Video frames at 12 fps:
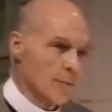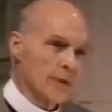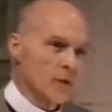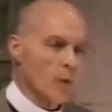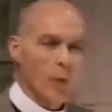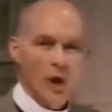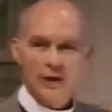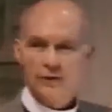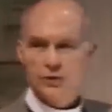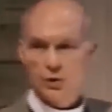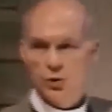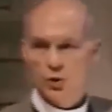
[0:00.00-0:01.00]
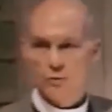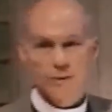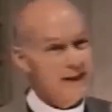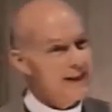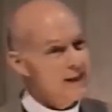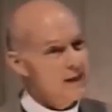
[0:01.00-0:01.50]
But the one to
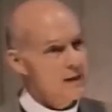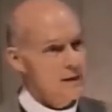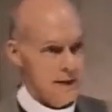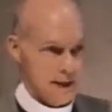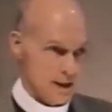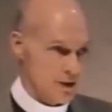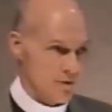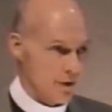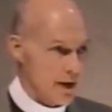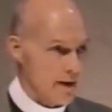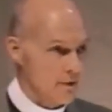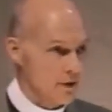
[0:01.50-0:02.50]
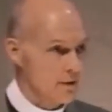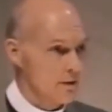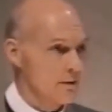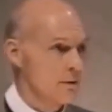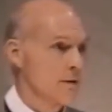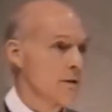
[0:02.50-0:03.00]
whom little is
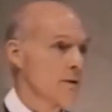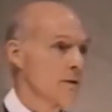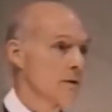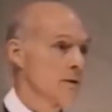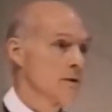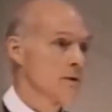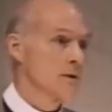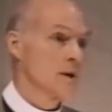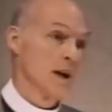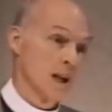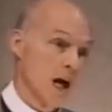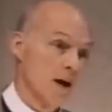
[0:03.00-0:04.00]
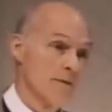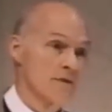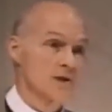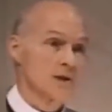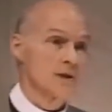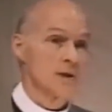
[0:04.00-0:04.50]
forgiven
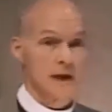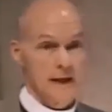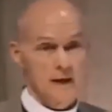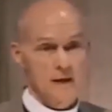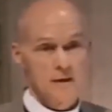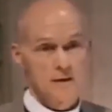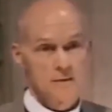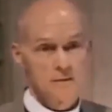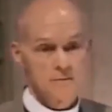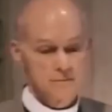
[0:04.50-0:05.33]
loves little.